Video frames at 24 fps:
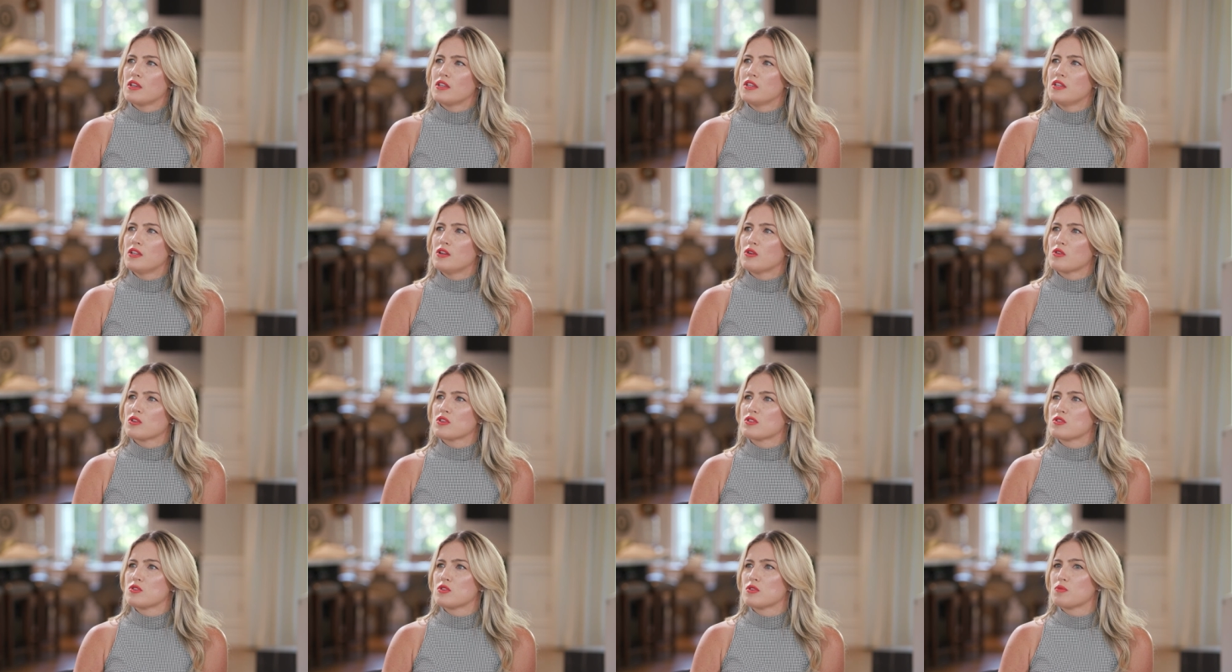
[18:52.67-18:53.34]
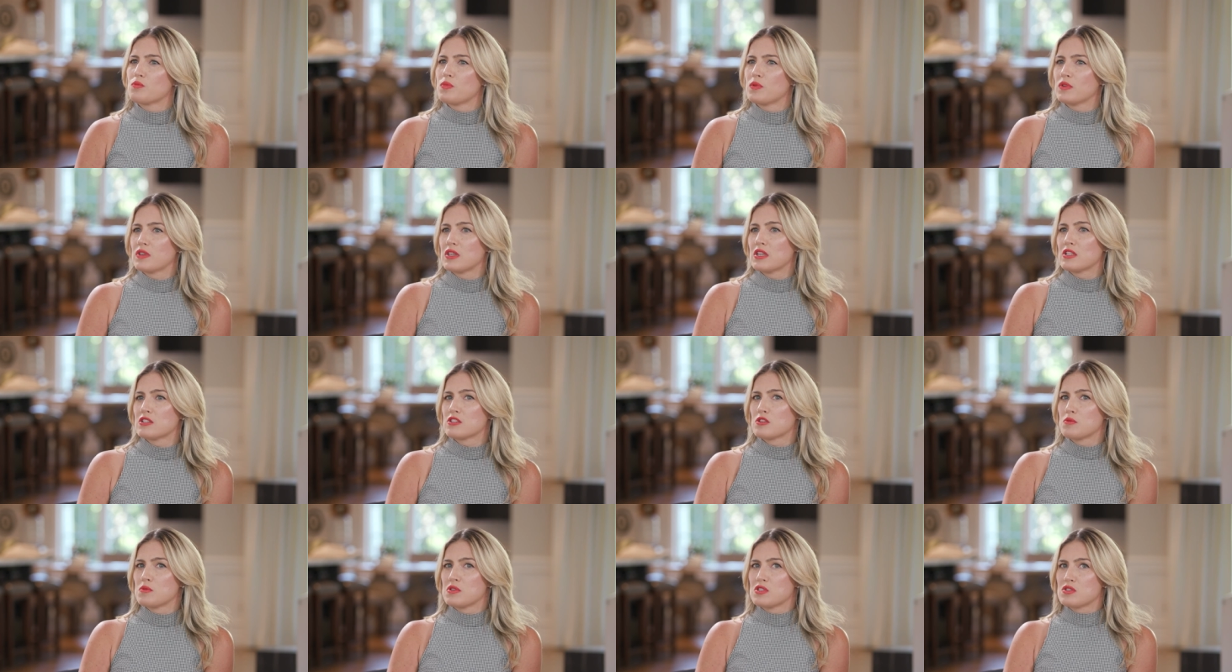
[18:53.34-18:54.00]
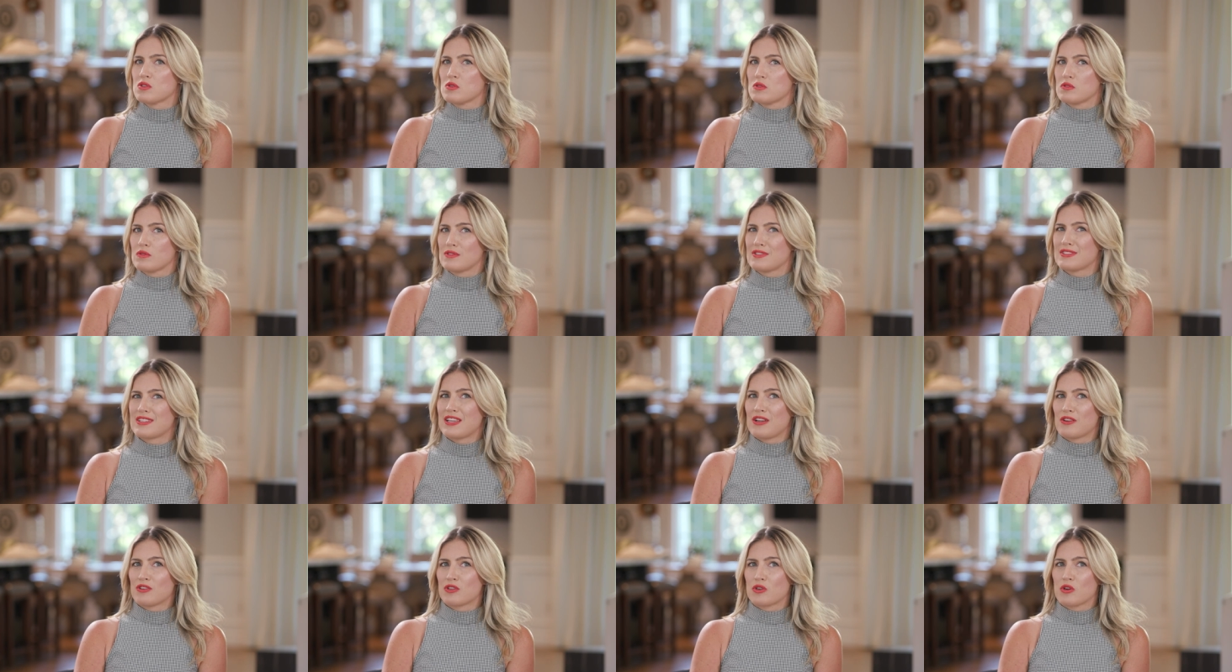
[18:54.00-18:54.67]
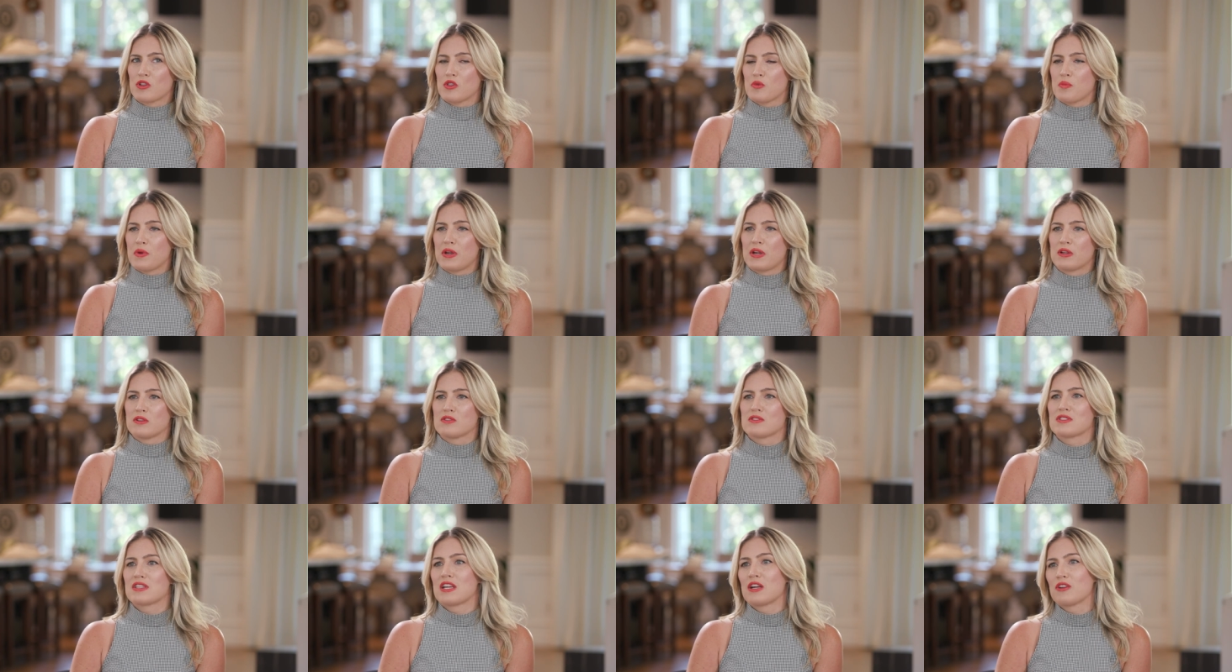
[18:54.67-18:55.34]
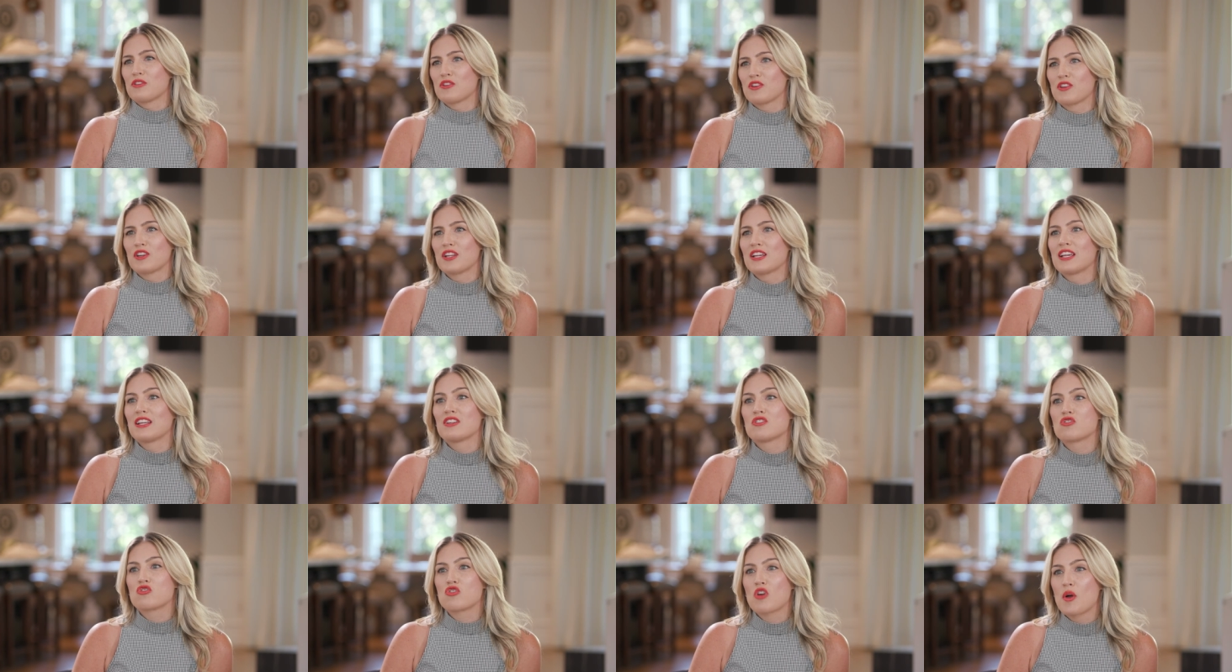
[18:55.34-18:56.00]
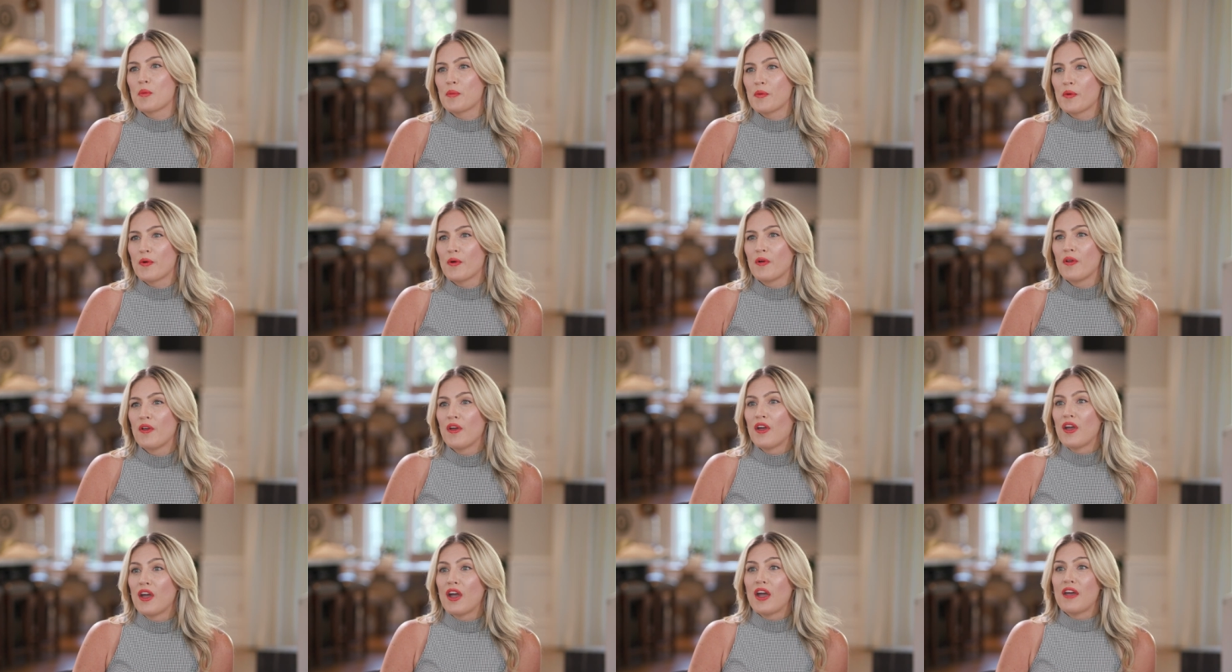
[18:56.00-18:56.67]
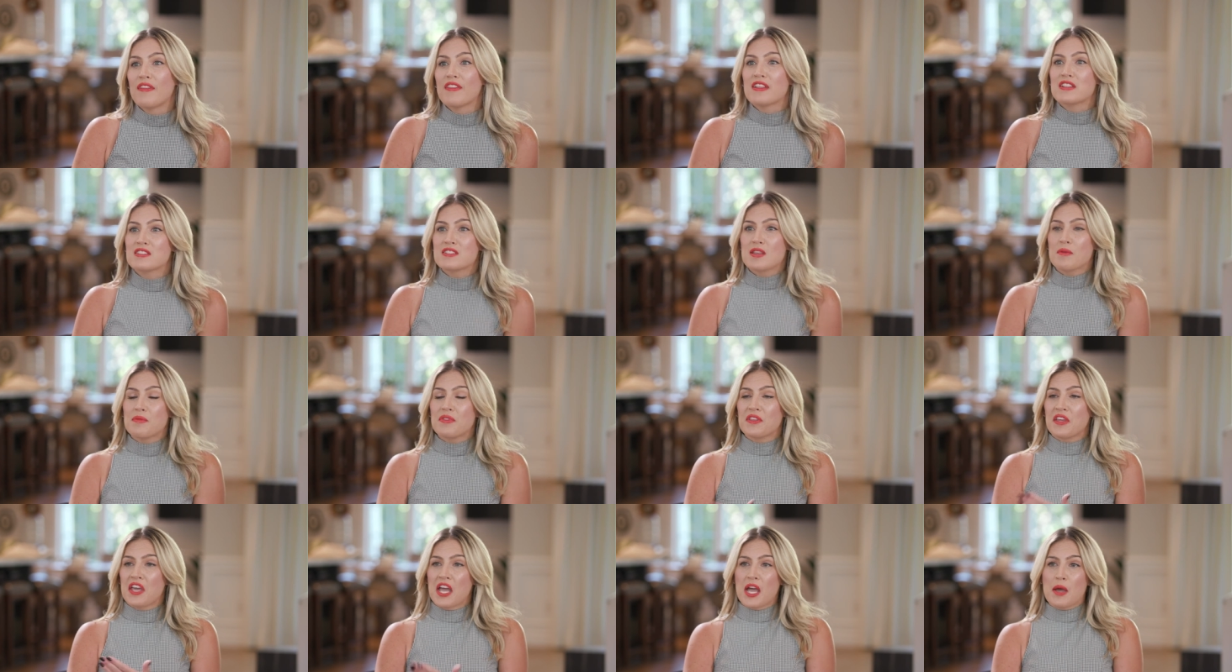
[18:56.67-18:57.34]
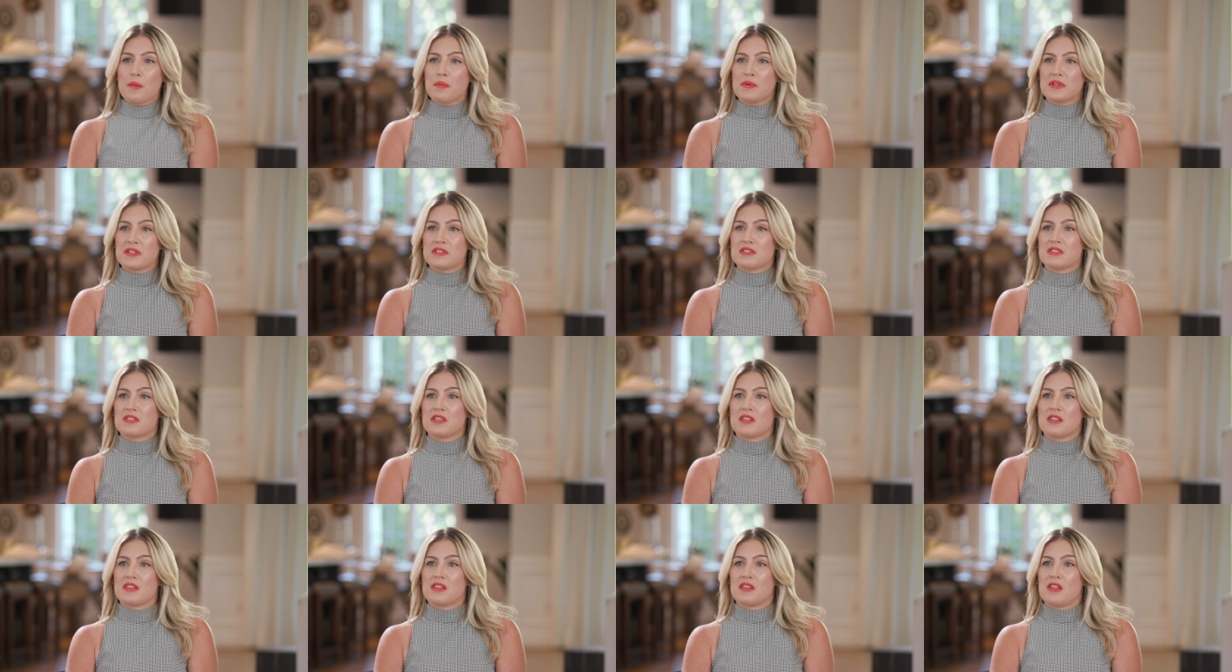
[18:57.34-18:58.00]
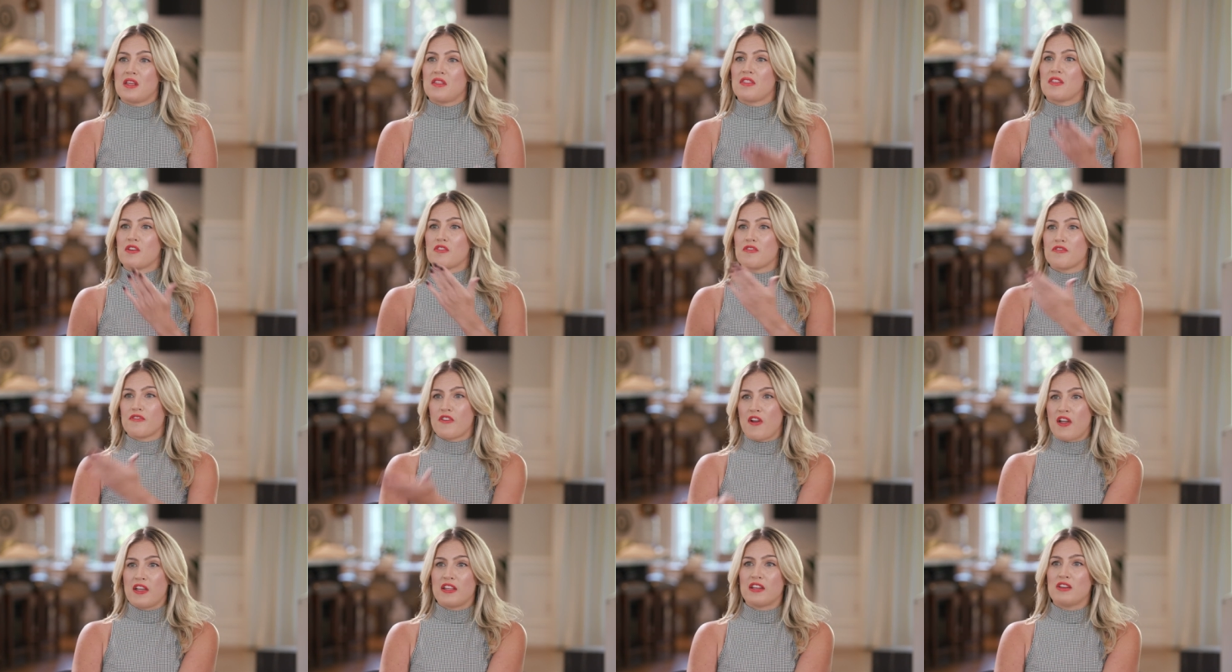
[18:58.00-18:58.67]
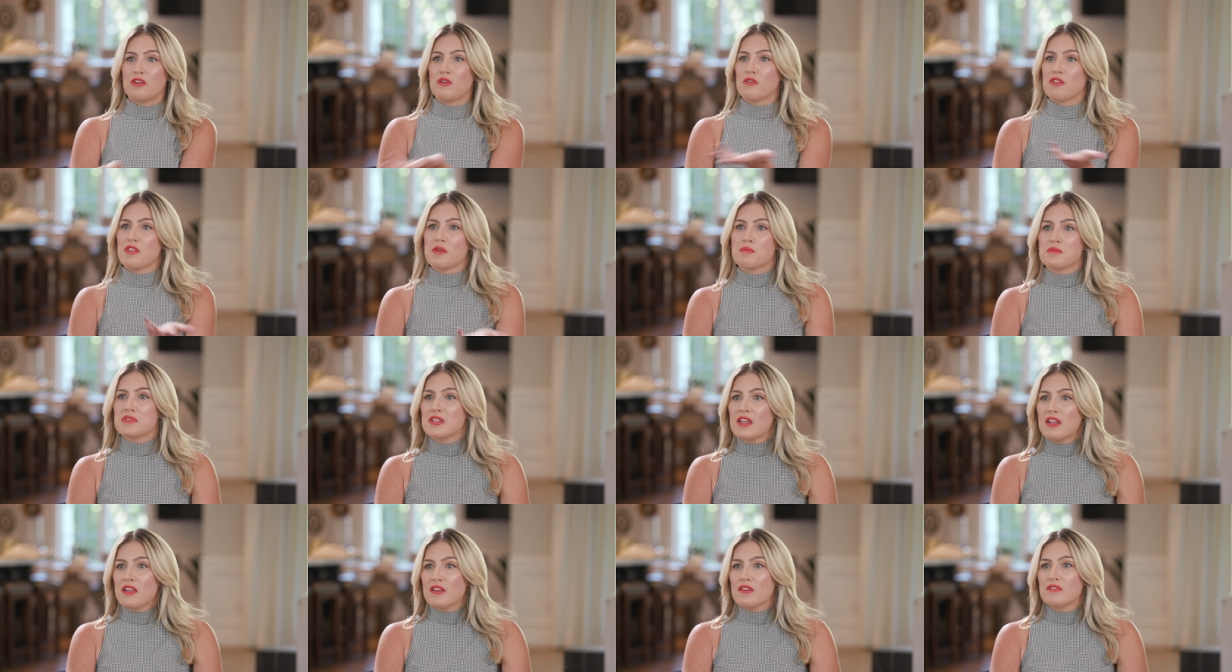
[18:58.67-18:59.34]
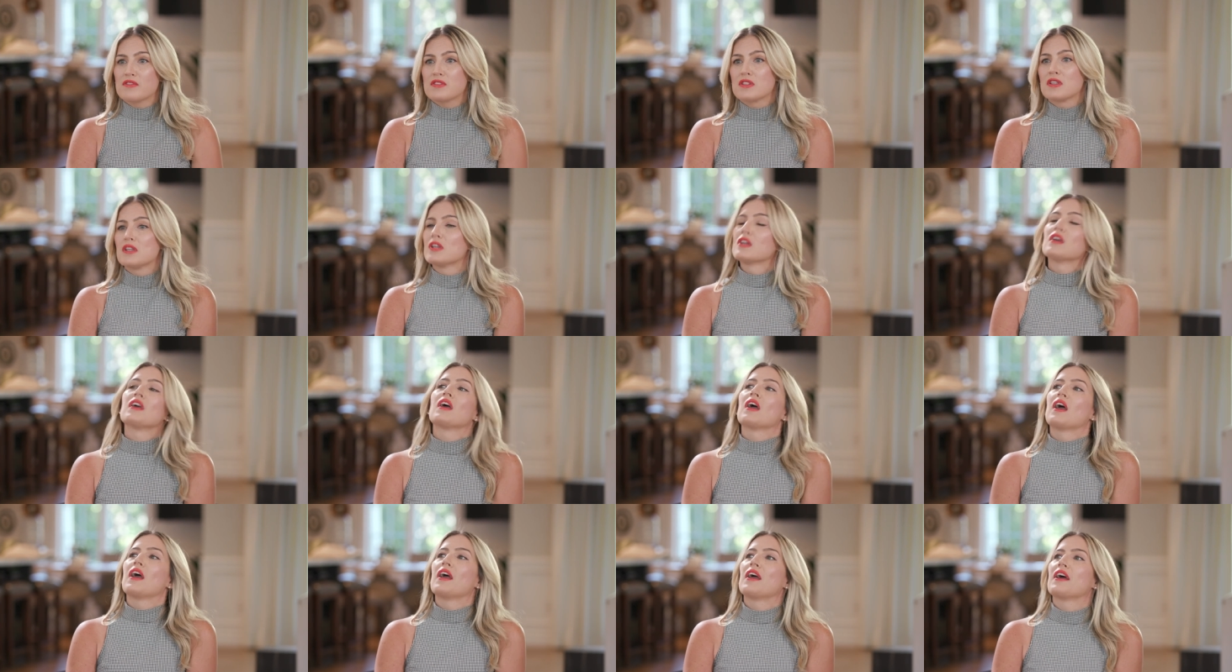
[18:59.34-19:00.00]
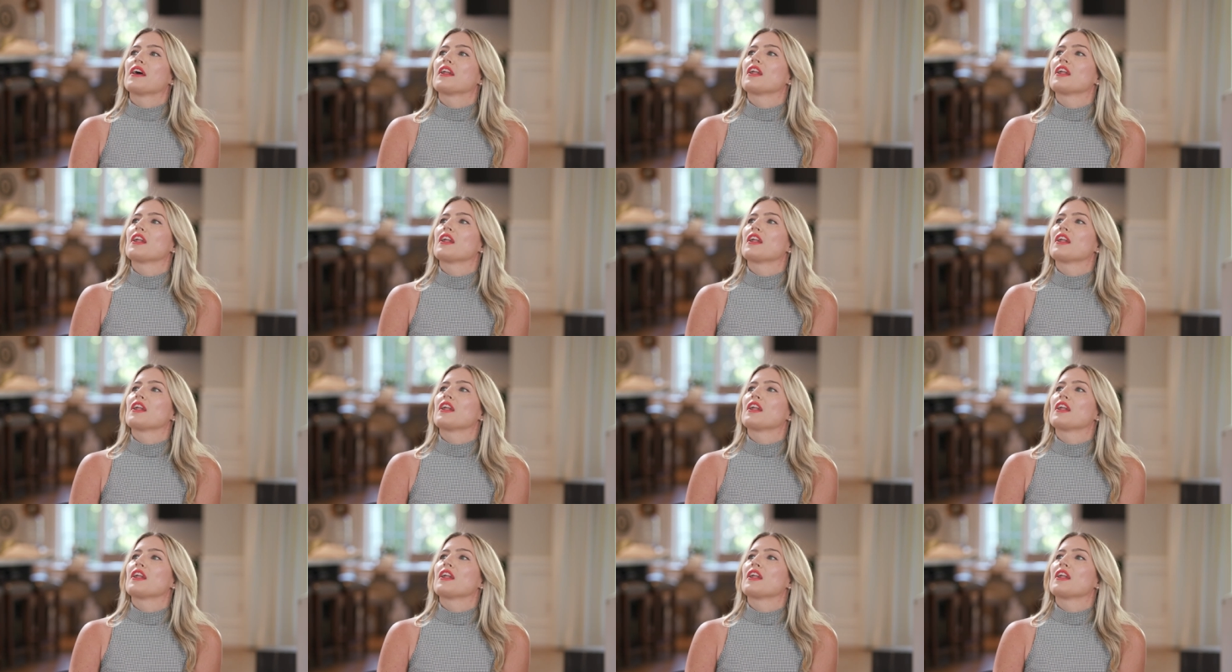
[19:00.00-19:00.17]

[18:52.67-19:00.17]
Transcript: you know, because kids can be so scared to go to their parents, scared they're going to get in trouble, yeah, and then something happens to their friend or themselves, yeah,